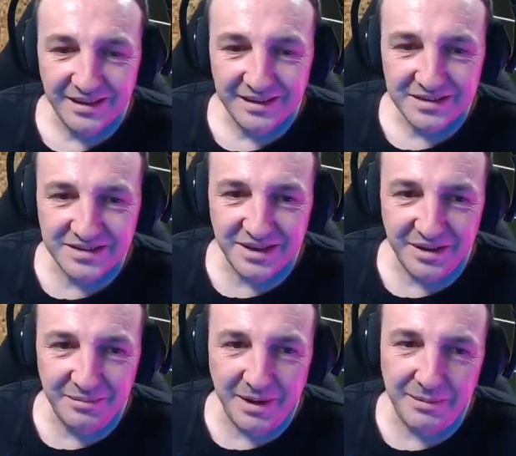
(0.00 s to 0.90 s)
So
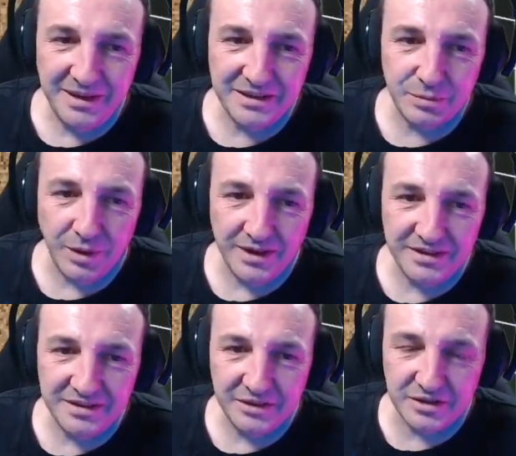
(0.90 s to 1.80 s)
maybe that's why,
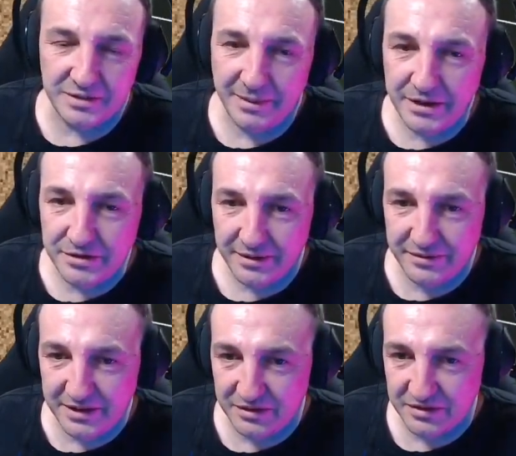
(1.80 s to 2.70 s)
because the Mega Drive didn't